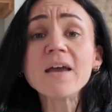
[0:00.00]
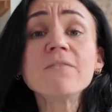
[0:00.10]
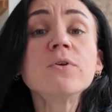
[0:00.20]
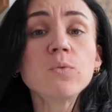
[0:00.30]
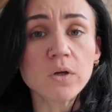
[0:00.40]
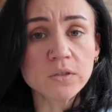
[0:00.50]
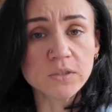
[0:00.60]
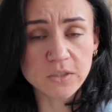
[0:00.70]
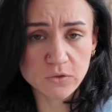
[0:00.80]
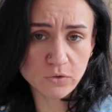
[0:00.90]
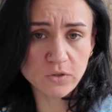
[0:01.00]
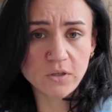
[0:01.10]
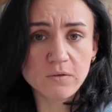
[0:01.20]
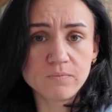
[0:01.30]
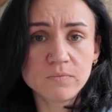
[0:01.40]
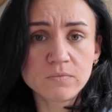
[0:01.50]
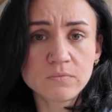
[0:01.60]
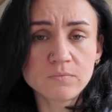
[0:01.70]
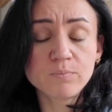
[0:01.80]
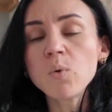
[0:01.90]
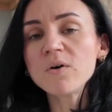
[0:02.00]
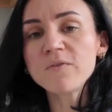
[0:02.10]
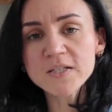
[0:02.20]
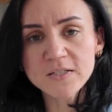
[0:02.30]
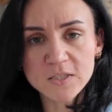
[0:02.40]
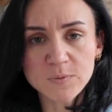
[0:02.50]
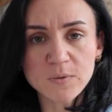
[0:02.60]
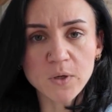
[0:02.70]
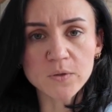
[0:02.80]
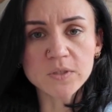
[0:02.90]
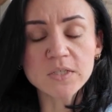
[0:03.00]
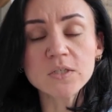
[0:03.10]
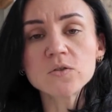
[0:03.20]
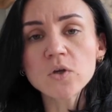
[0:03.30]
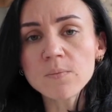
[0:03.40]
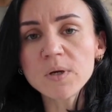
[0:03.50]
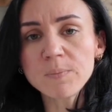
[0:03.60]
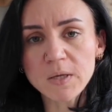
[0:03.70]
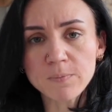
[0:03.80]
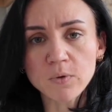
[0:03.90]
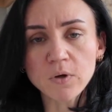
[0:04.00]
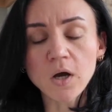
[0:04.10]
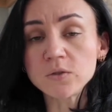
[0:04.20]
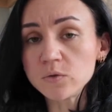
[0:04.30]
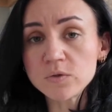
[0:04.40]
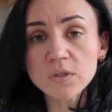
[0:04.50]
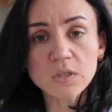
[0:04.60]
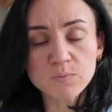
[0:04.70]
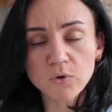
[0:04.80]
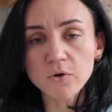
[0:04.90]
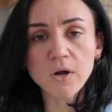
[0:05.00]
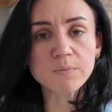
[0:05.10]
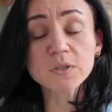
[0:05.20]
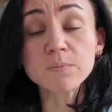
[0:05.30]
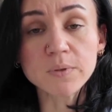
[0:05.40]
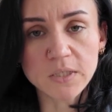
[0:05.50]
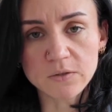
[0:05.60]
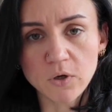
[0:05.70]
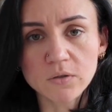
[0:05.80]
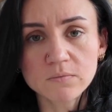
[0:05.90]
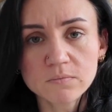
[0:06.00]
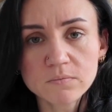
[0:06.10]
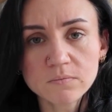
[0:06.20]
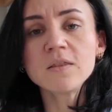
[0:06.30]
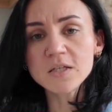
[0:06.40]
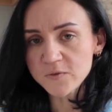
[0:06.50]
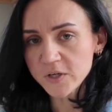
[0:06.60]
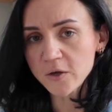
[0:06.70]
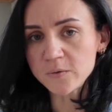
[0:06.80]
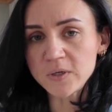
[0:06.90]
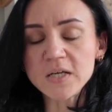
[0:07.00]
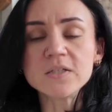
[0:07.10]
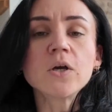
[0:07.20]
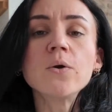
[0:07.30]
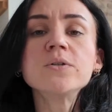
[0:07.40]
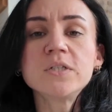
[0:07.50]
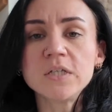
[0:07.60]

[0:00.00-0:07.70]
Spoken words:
everyone is using them. But what fascinates me the most is that so many people are using these programs completely wrong. This video is going to